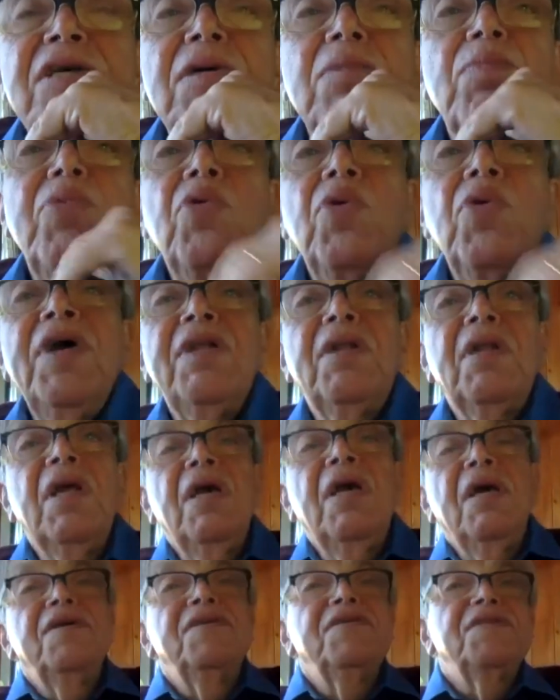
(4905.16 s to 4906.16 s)
basic point
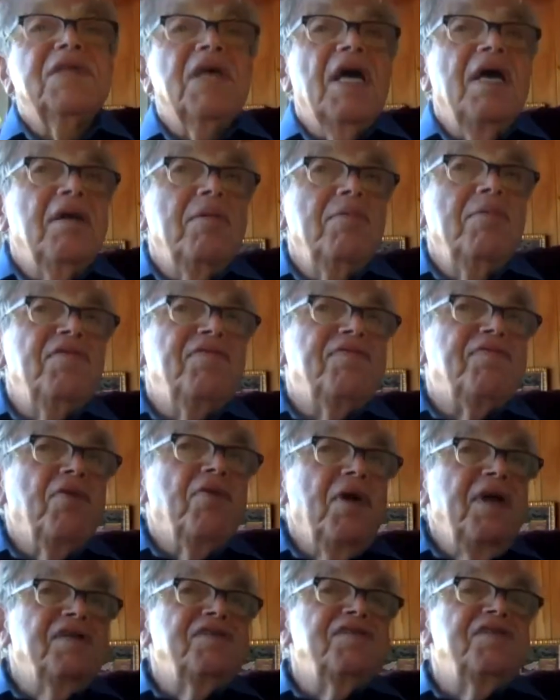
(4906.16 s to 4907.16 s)
is, and I mean,
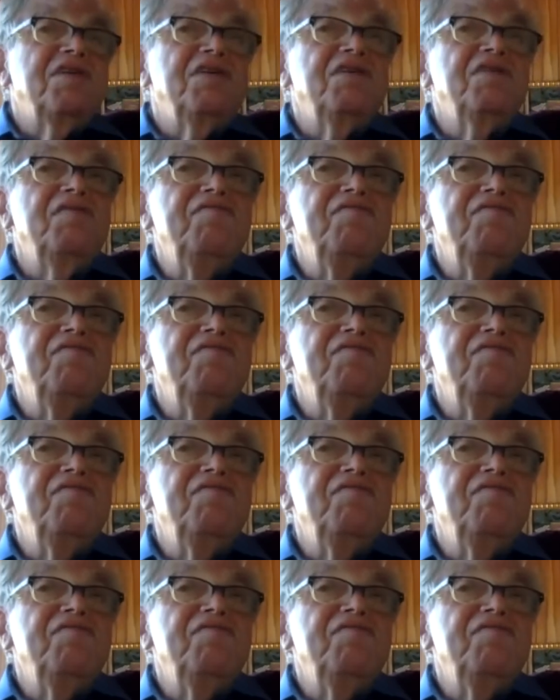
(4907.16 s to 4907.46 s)
Freud is,